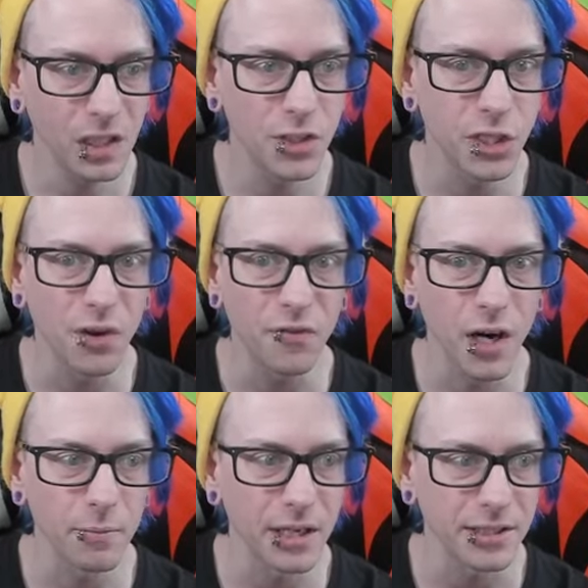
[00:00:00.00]
And so far,
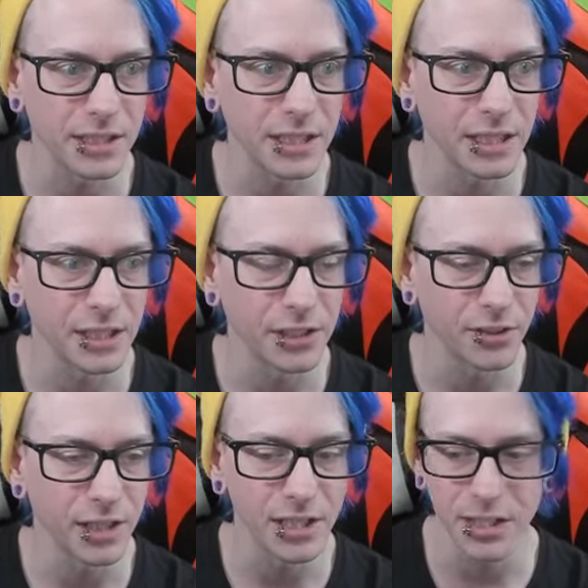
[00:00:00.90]
I'm not seeing anything
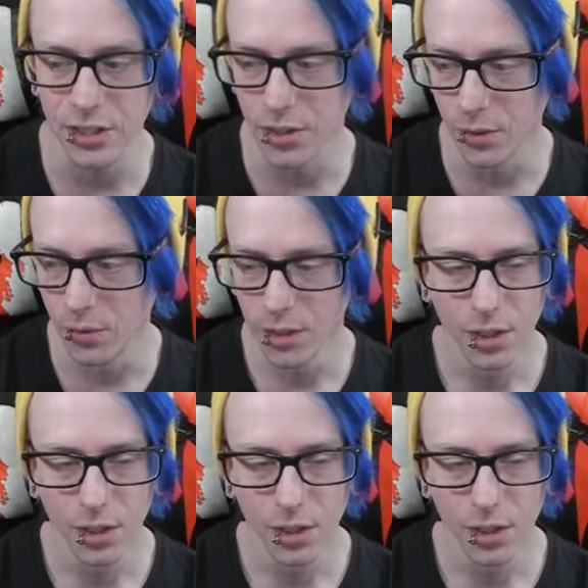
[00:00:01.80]
crazy new.